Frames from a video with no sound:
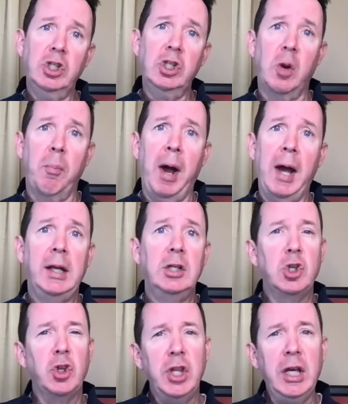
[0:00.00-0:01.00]
in your mind as
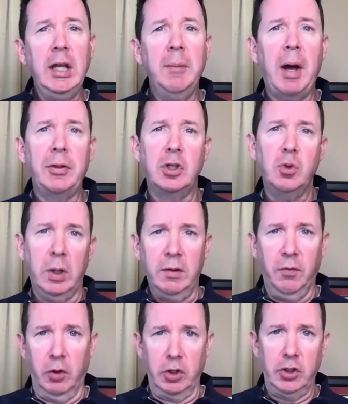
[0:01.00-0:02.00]
you're thinking about the
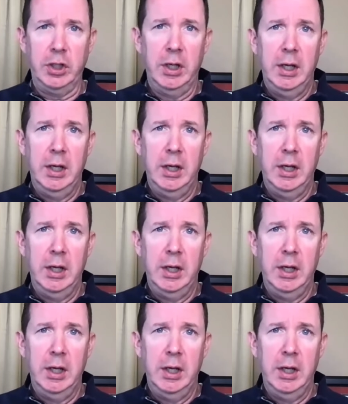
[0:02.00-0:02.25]
21st